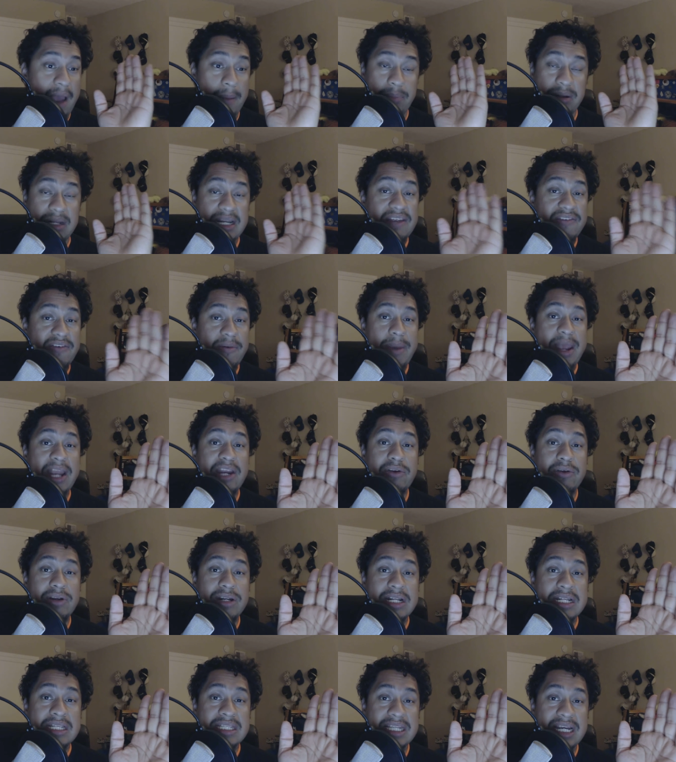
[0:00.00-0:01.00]
I believe I'm
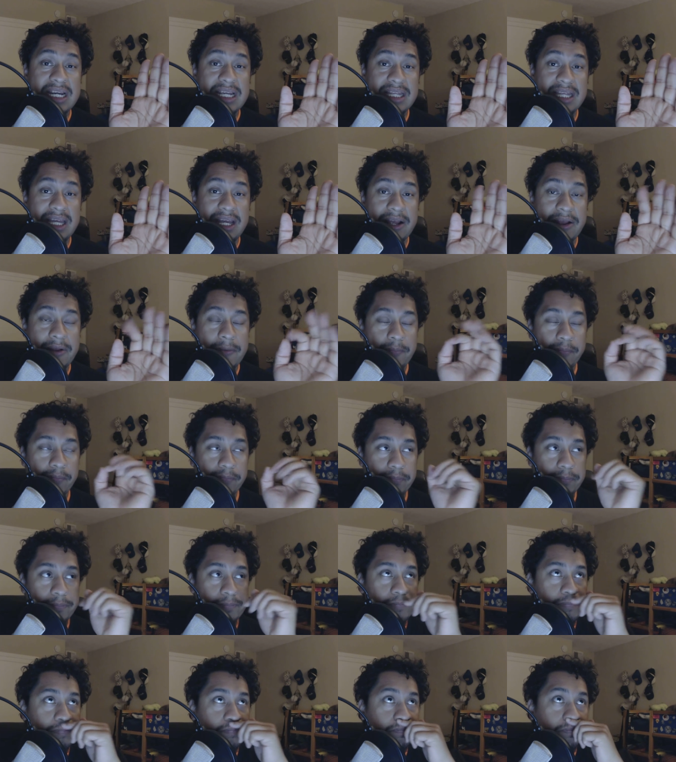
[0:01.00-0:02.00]
accurate in saying that.
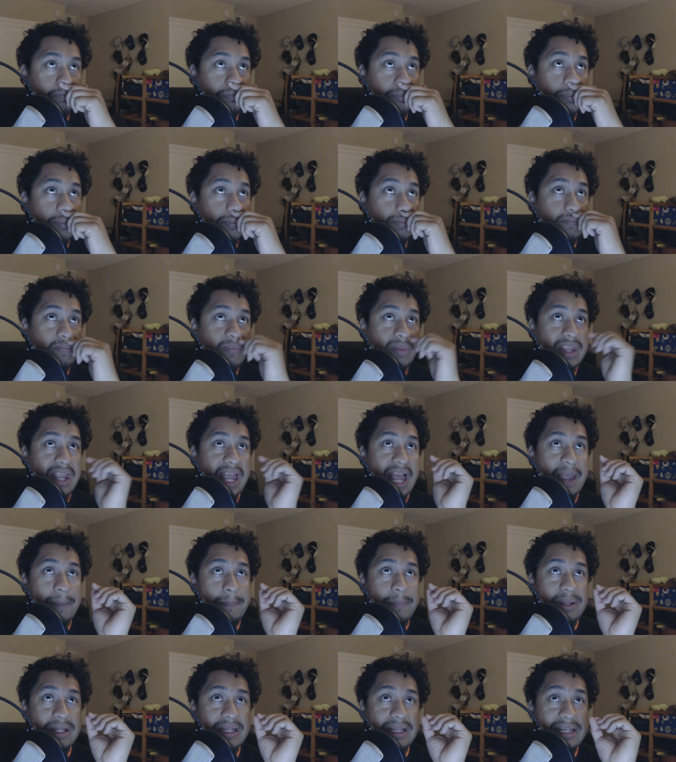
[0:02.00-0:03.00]

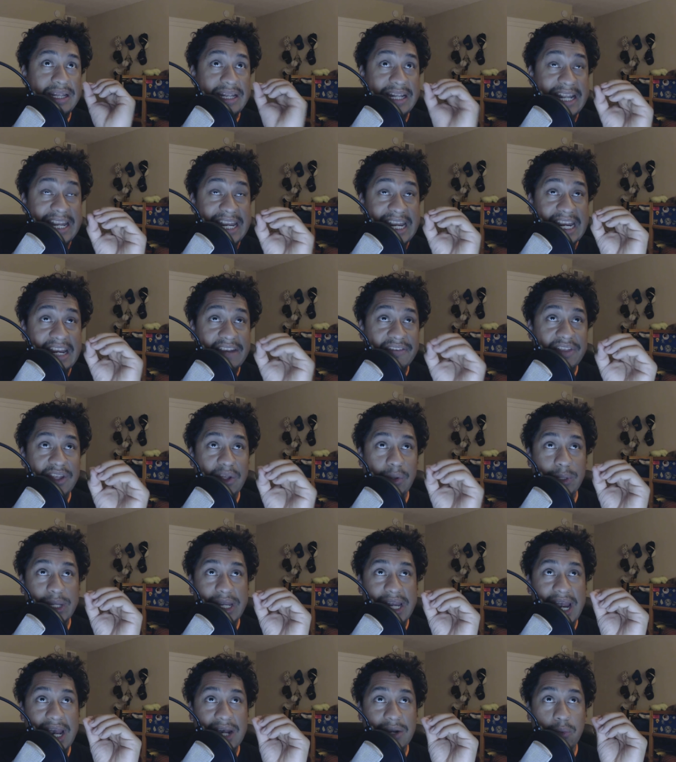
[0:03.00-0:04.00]
I believe they
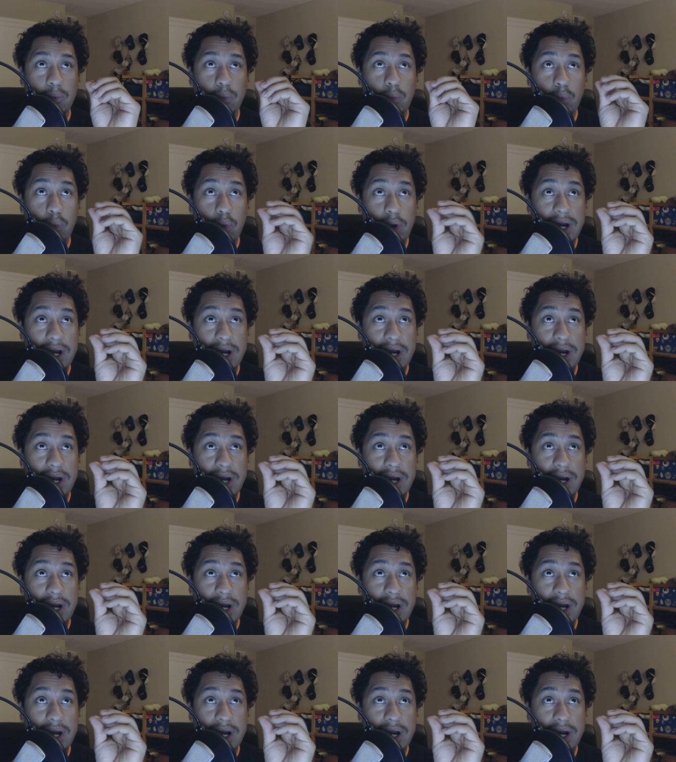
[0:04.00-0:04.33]
only had